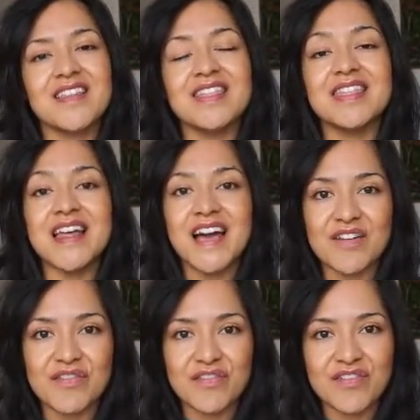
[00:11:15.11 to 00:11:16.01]

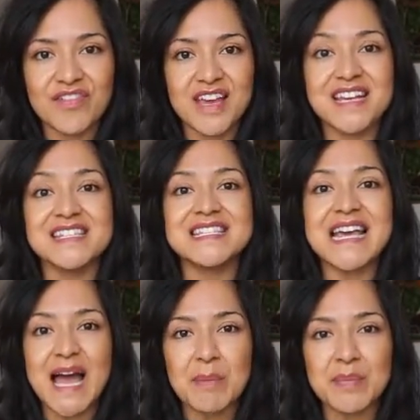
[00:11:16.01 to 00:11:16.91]
life as it's
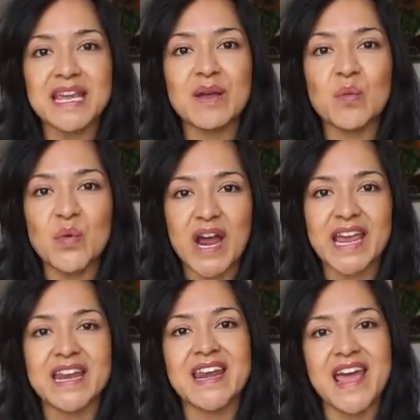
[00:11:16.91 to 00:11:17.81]
happening
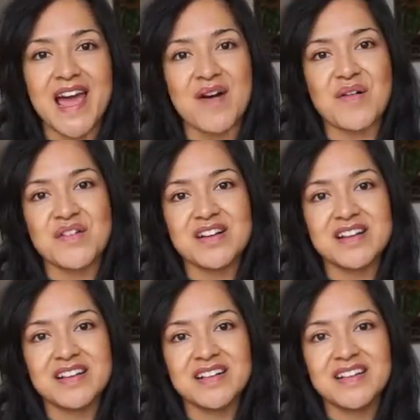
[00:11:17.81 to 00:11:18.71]
right now.
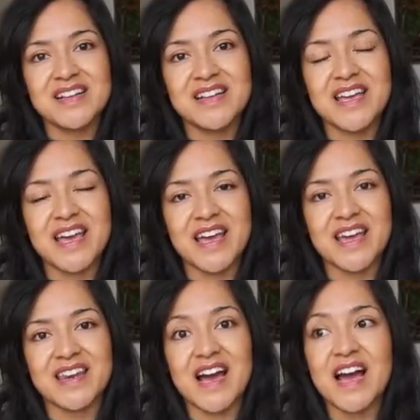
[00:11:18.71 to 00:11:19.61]

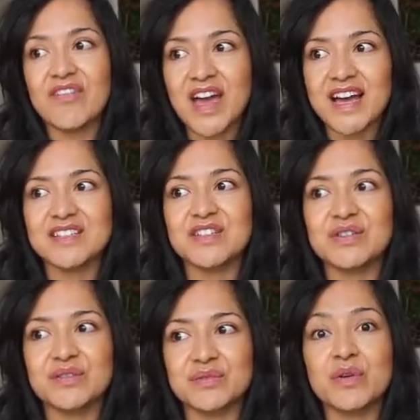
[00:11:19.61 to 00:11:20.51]
And I've had
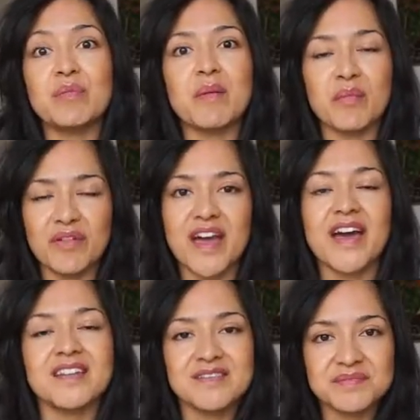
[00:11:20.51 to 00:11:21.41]
to remember
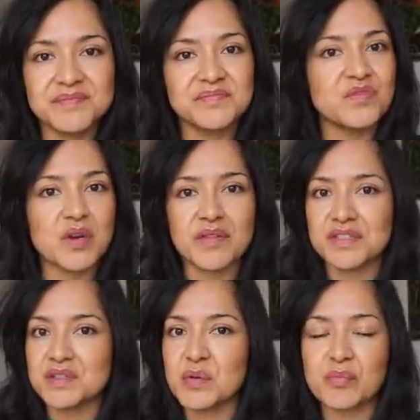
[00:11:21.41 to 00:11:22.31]
that throughout
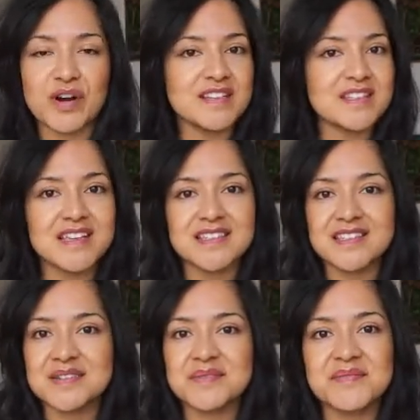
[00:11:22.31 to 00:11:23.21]
this whole
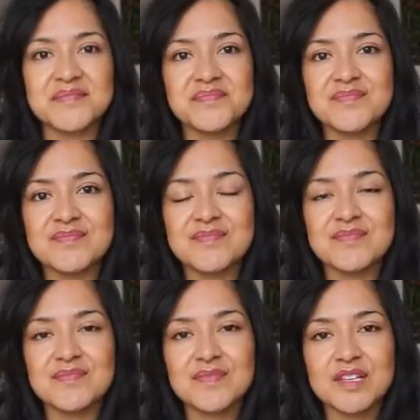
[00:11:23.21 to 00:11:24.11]
process.
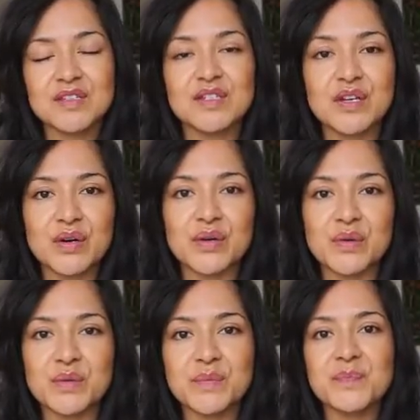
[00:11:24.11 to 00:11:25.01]
So